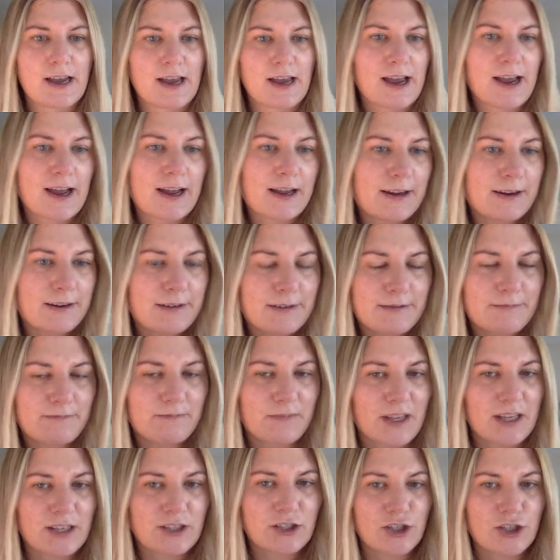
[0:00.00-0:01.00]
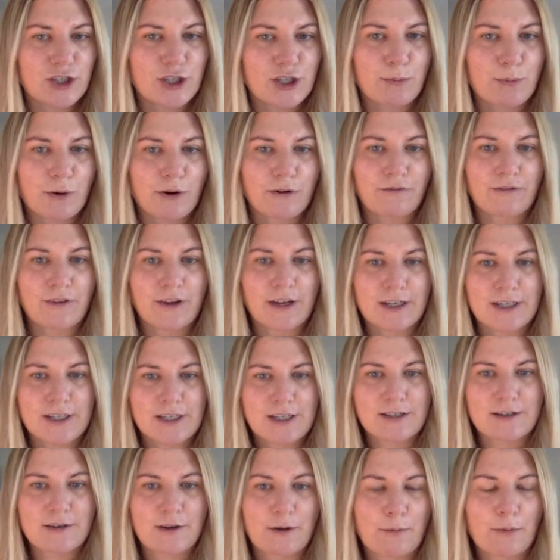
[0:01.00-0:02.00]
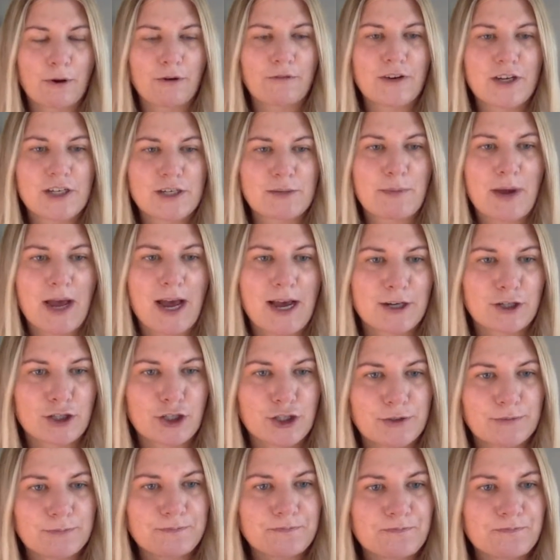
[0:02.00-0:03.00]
And it's just a perfect match.